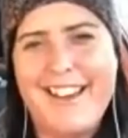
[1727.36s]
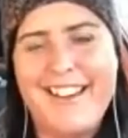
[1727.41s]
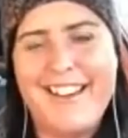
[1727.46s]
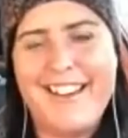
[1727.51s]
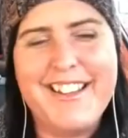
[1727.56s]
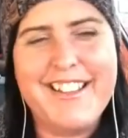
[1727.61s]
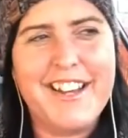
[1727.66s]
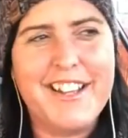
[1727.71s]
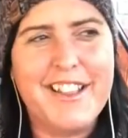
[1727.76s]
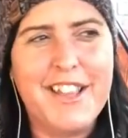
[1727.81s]

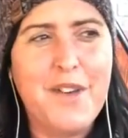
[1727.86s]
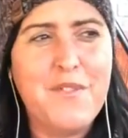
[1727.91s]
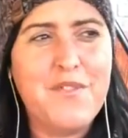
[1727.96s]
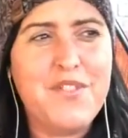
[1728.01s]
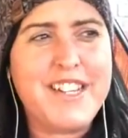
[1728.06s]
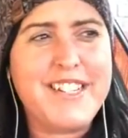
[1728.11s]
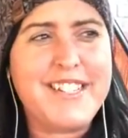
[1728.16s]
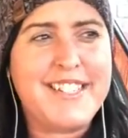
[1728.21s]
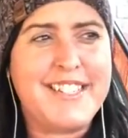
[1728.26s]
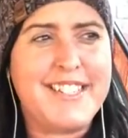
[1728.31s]
I love
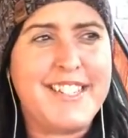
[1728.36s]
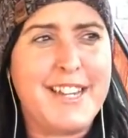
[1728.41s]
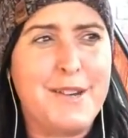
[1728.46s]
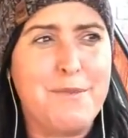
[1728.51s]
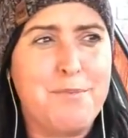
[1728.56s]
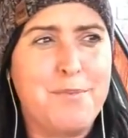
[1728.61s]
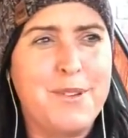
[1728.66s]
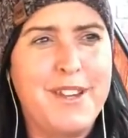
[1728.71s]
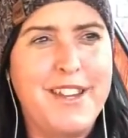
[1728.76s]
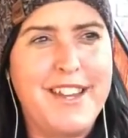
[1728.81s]
this tip.
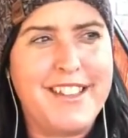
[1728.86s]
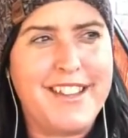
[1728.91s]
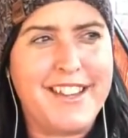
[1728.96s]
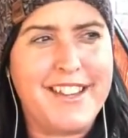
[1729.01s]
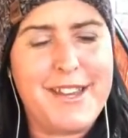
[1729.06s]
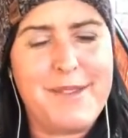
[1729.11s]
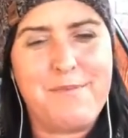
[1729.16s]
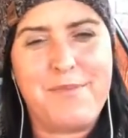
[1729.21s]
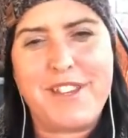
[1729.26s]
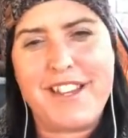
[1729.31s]
And I
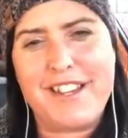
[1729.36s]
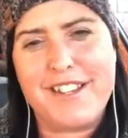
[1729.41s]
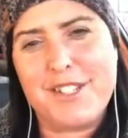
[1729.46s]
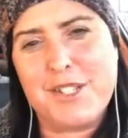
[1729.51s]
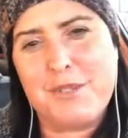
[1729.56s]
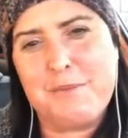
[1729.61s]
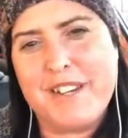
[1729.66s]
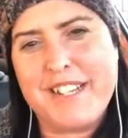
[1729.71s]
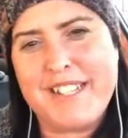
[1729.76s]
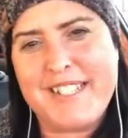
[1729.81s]
keep thinking
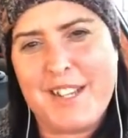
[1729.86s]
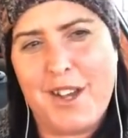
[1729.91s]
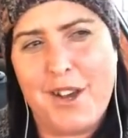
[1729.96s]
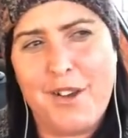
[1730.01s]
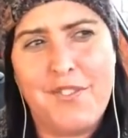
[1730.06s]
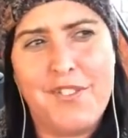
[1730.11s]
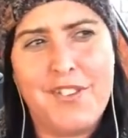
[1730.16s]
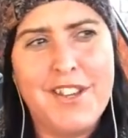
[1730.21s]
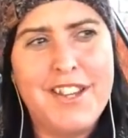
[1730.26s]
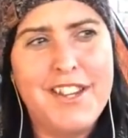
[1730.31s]
to
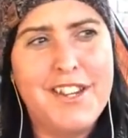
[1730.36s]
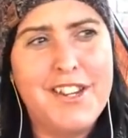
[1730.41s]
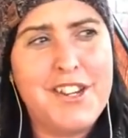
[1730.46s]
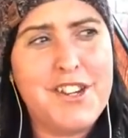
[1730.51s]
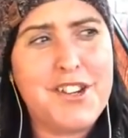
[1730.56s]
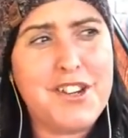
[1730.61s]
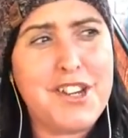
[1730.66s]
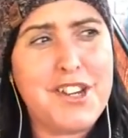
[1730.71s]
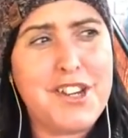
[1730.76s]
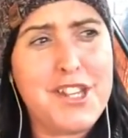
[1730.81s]
myself,
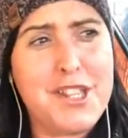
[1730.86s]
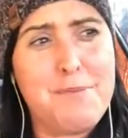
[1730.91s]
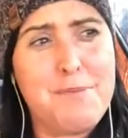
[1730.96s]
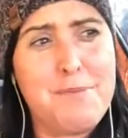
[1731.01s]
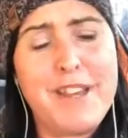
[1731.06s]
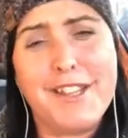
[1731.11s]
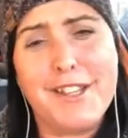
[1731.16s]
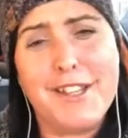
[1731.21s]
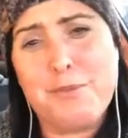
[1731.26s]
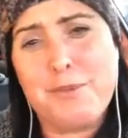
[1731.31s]
you're going to be a
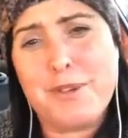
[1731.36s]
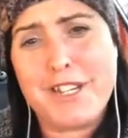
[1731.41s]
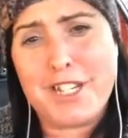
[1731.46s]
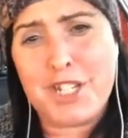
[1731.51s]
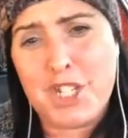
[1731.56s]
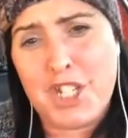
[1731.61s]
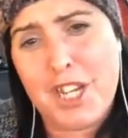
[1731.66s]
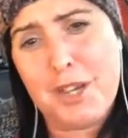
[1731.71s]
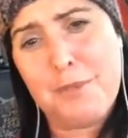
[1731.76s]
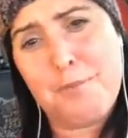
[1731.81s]
little bit
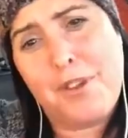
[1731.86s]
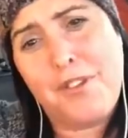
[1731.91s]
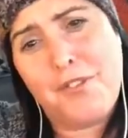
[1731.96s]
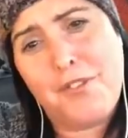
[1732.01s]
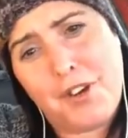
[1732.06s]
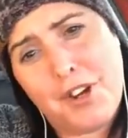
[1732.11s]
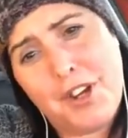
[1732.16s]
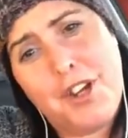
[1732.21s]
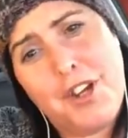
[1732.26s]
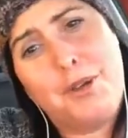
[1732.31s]
shit
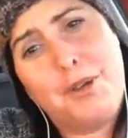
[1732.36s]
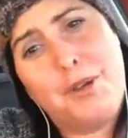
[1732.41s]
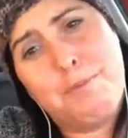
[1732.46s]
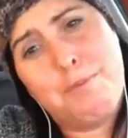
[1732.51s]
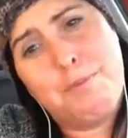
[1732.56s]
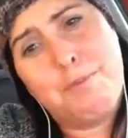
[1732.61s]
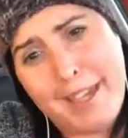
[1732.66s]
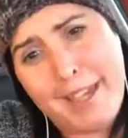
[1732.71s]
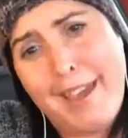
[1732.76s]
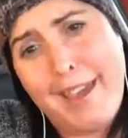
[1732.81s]
before you're a big
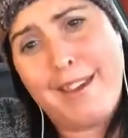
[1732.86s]
hit.